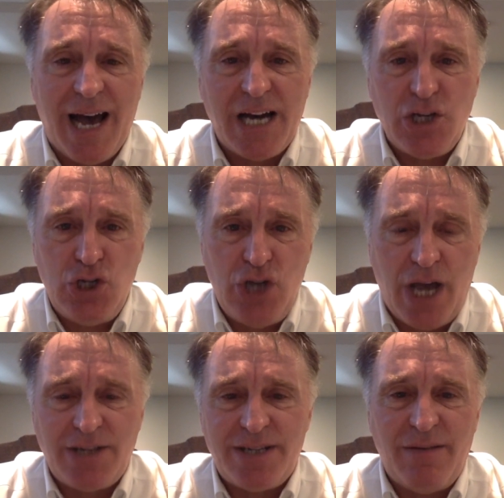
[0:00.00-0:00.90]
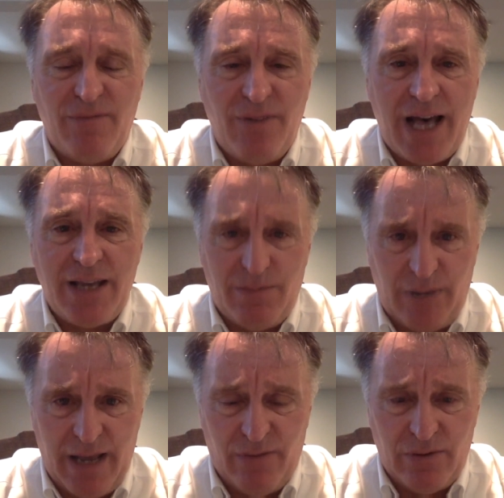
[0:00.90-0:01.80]
adjust the
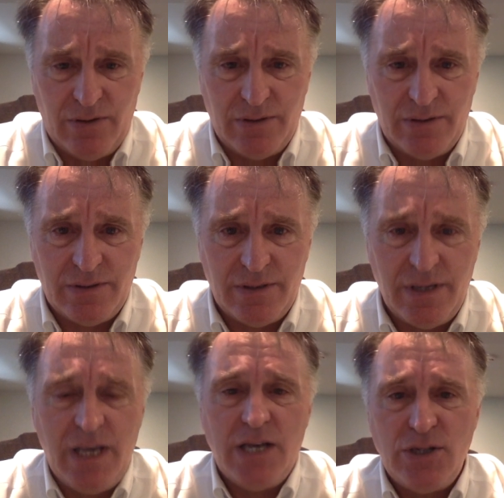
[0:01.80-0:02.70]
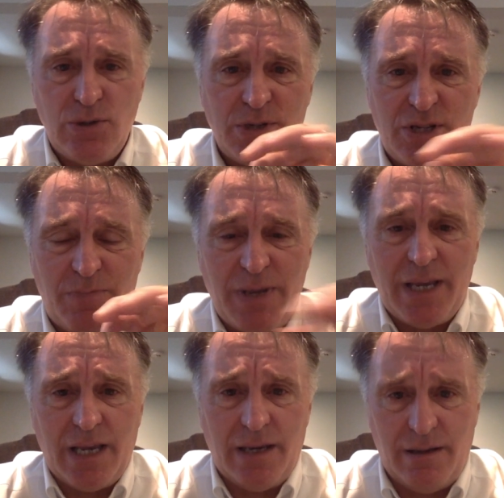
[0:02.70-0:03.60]
volume level to a
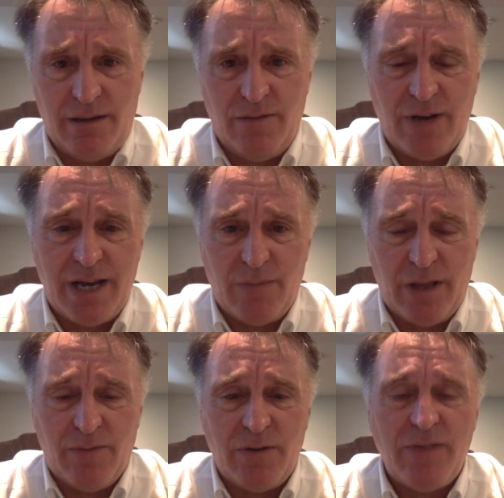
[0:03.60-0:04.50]
speaking volume level.